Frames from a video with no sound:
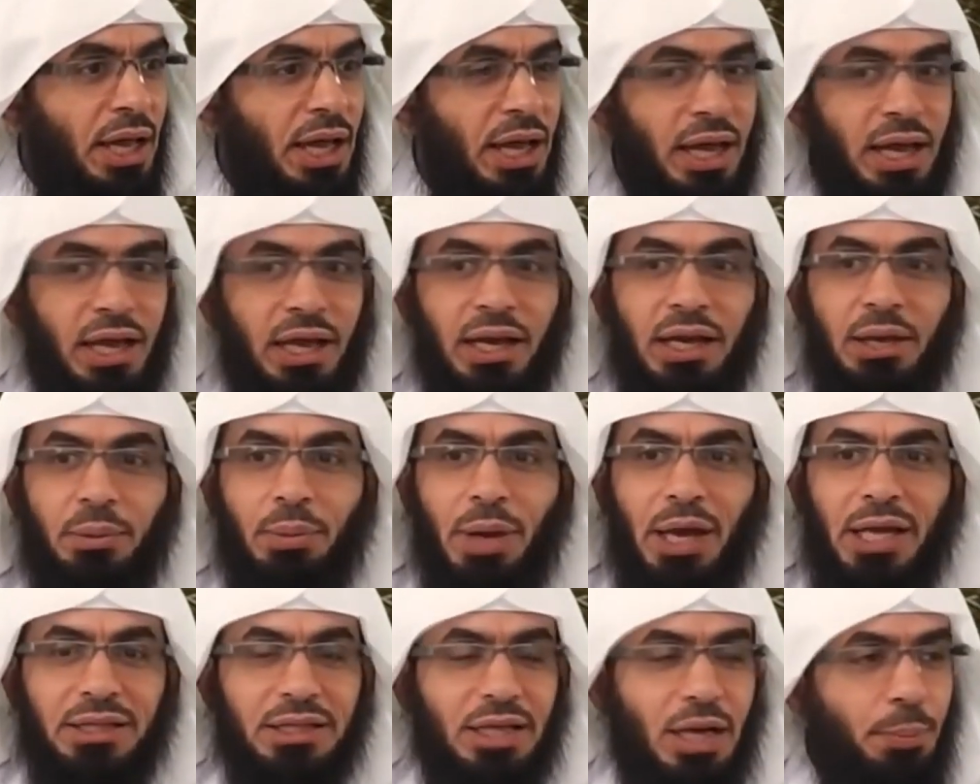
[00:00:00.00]
And
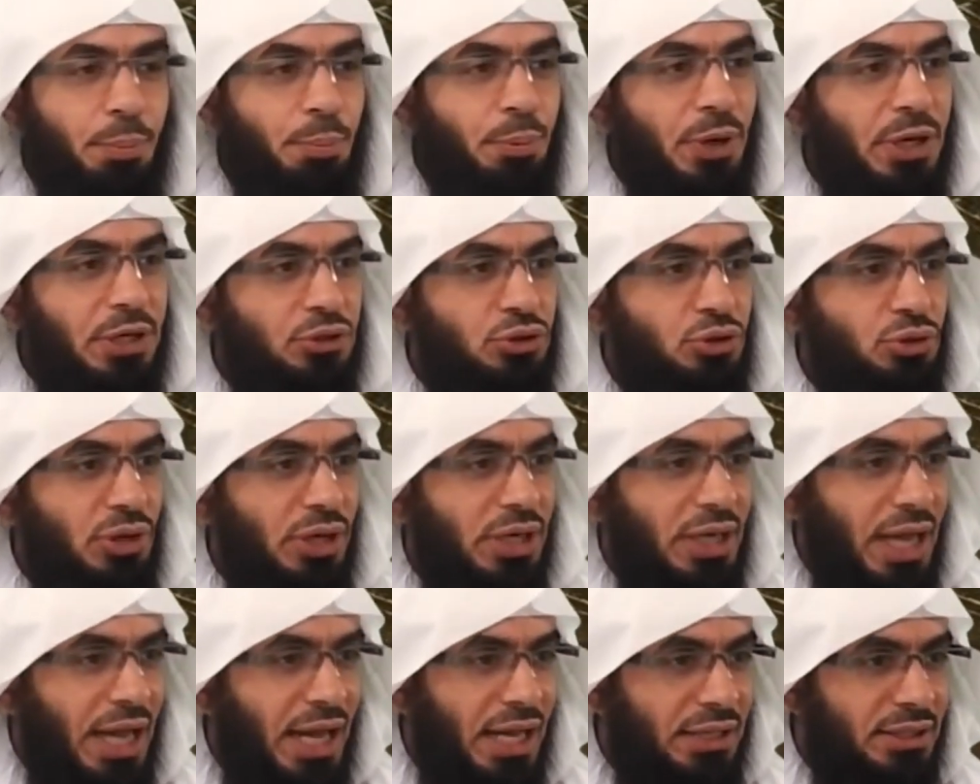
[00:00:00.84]
he ended up praying 2
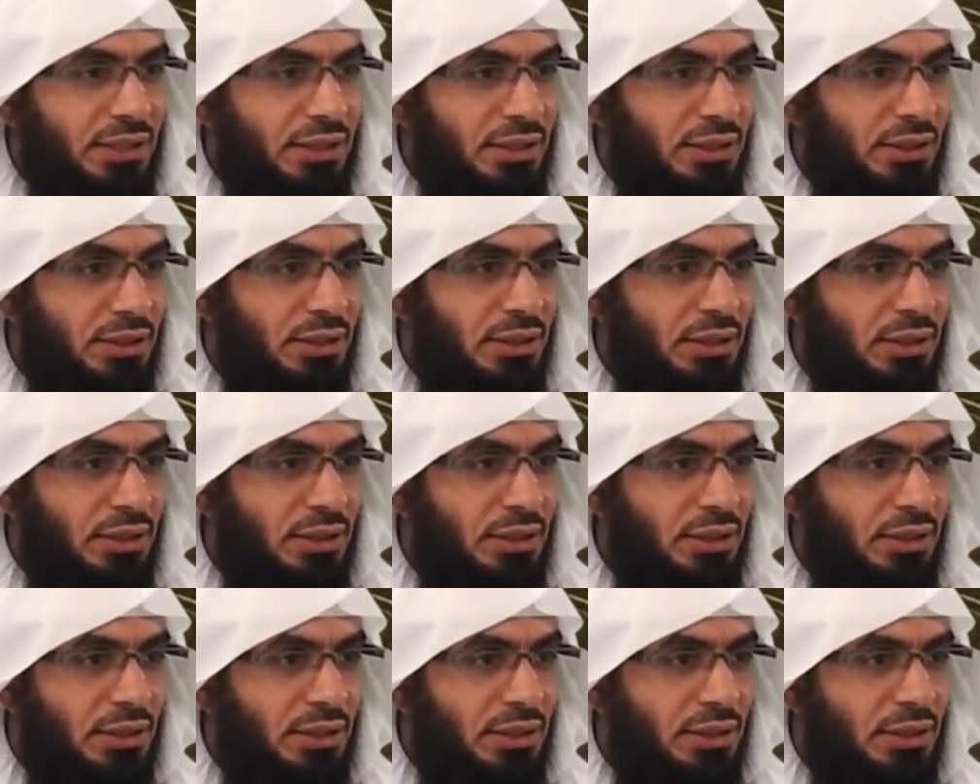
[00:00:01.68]
rak'at.